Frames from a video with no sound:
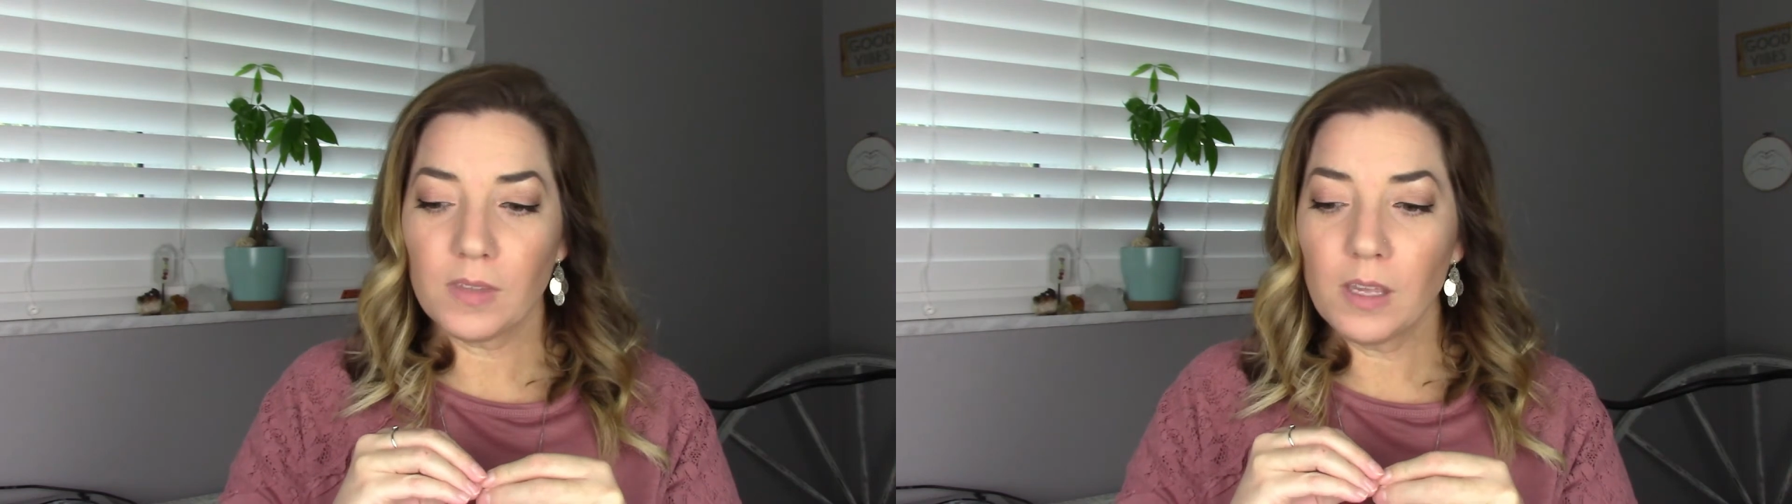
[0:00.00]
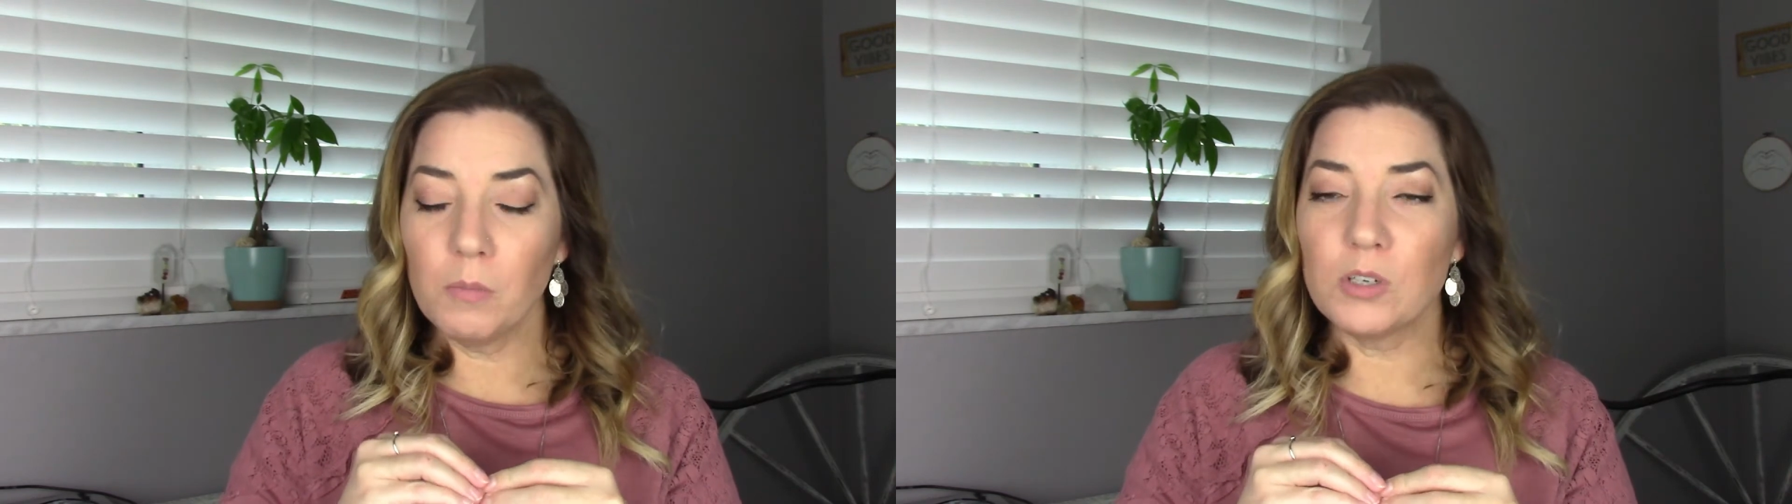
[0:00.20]

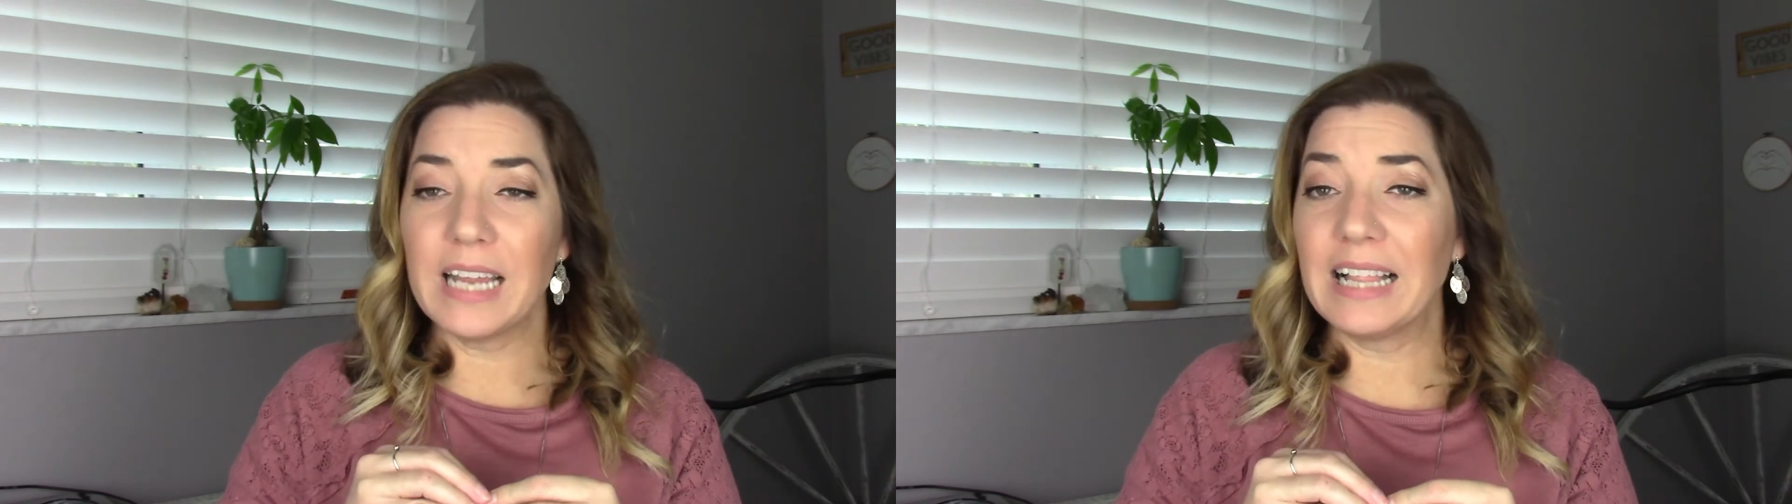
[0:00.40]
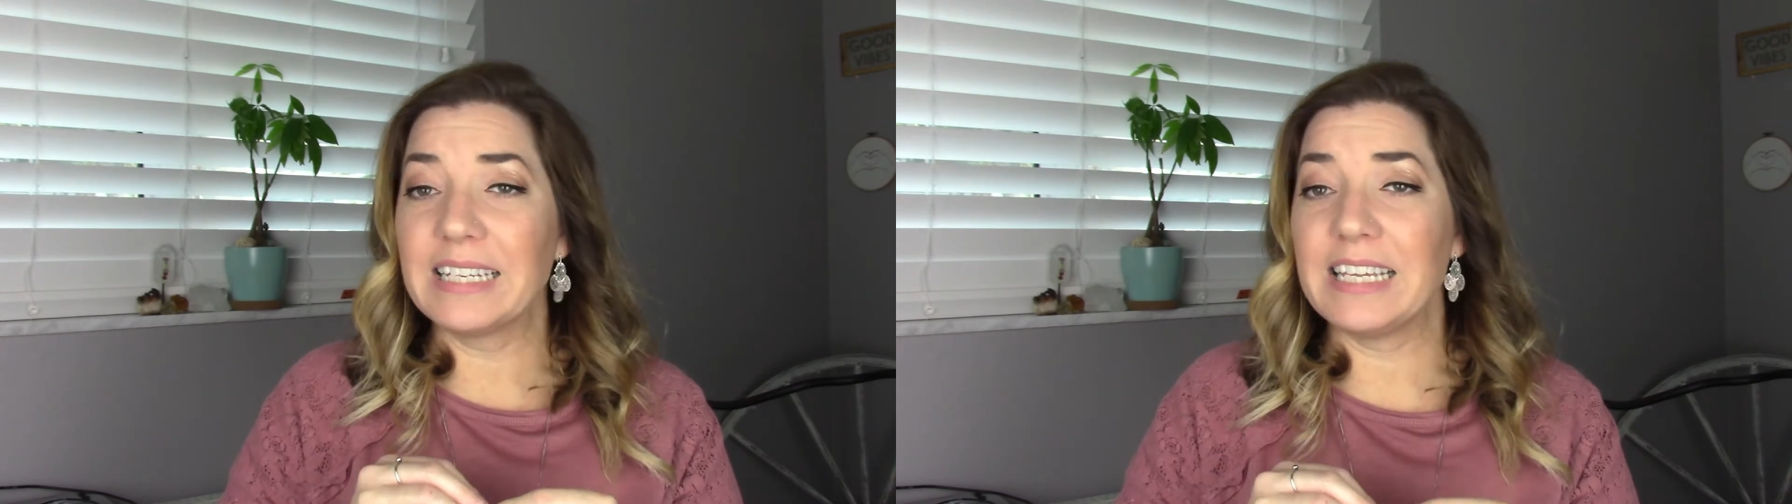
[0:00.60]

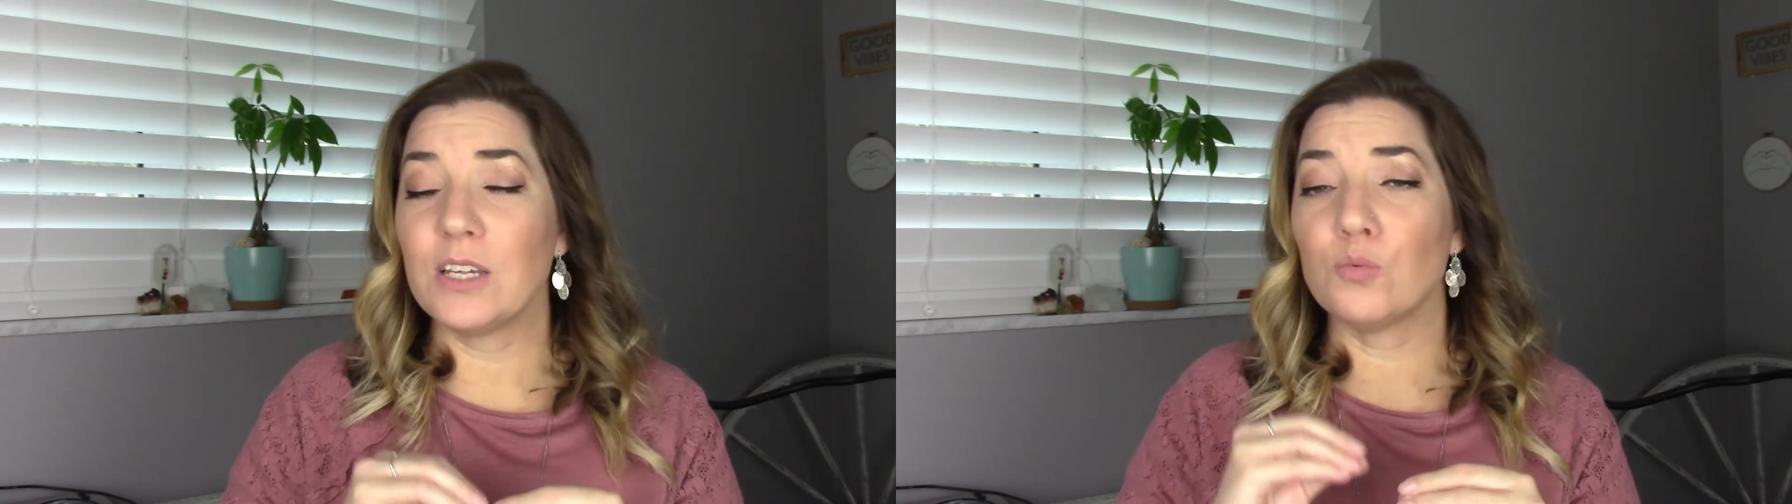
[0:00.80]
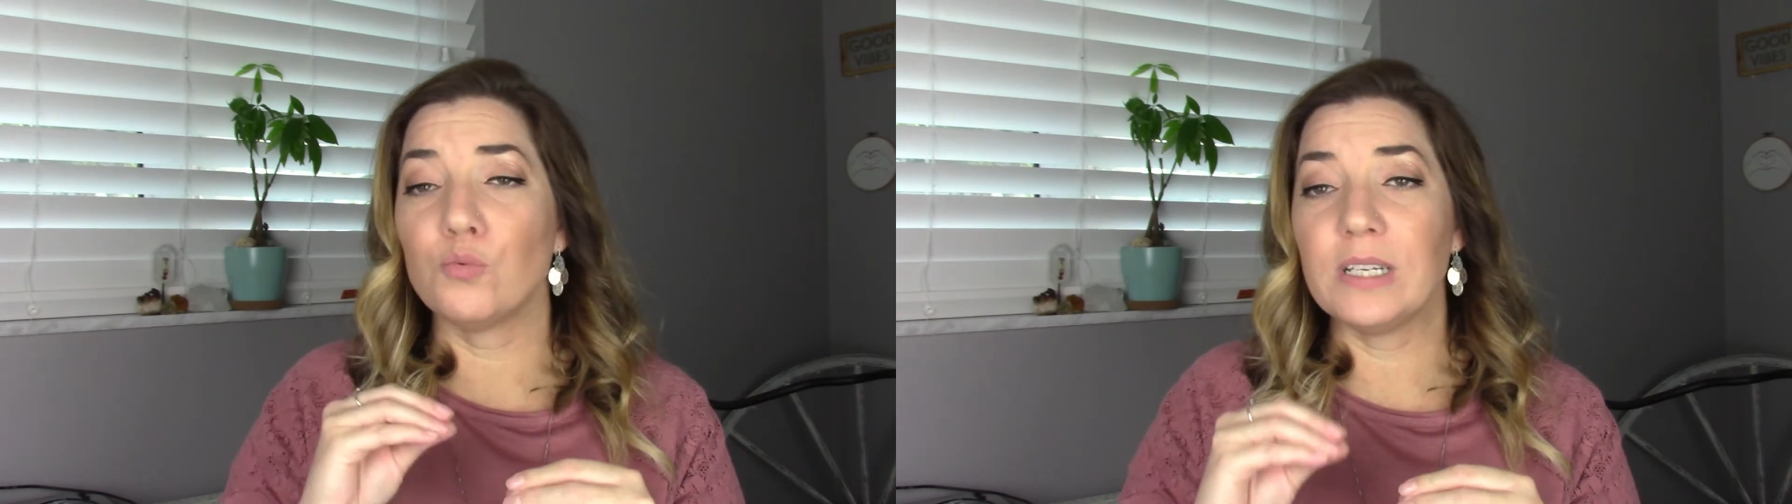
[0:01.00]
modality
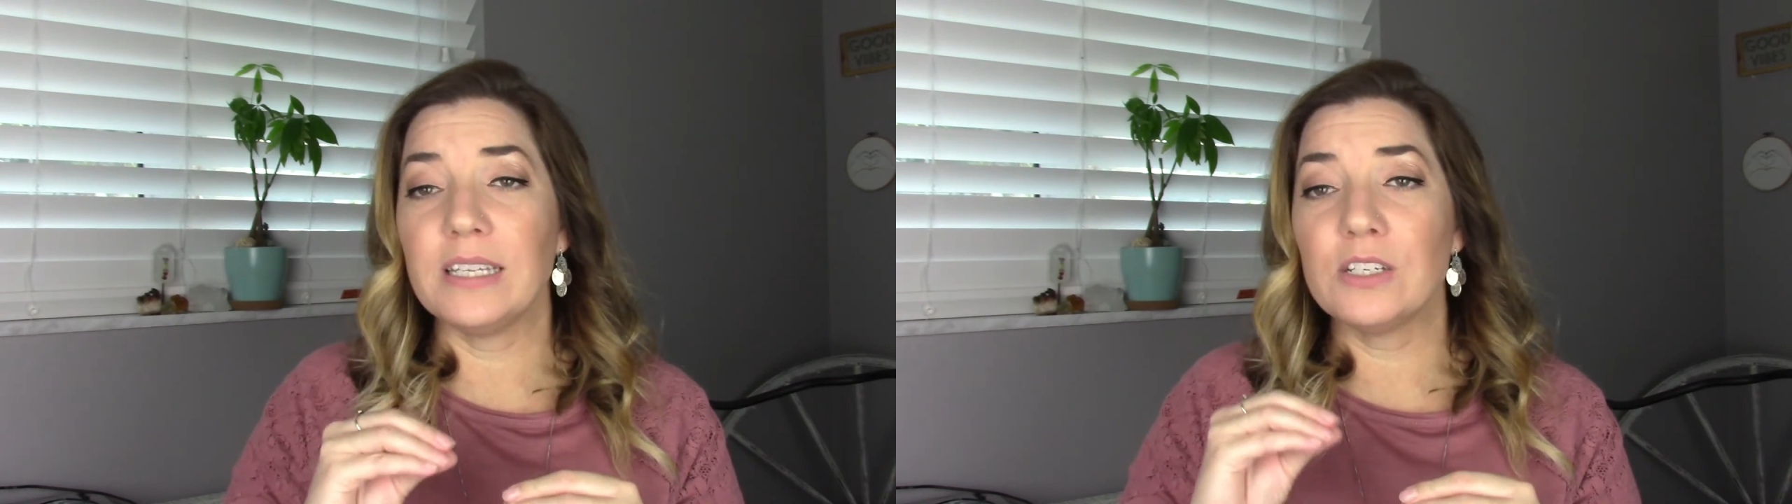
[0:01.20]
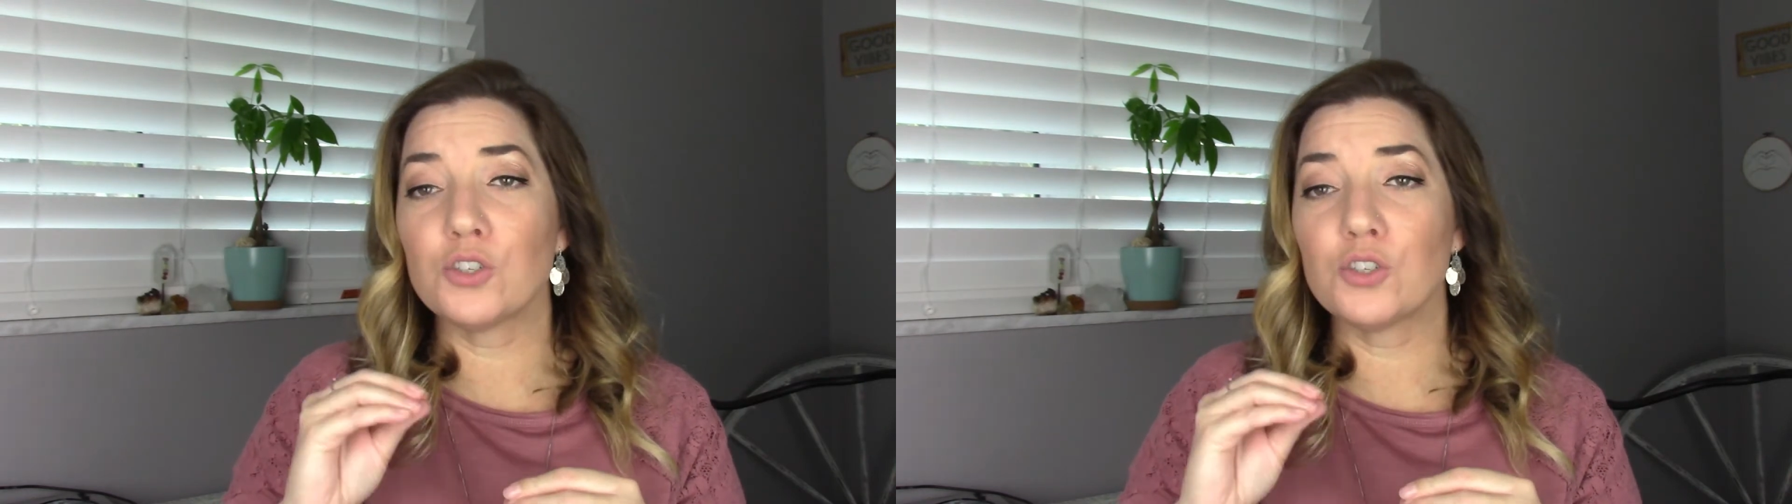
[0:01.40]
that really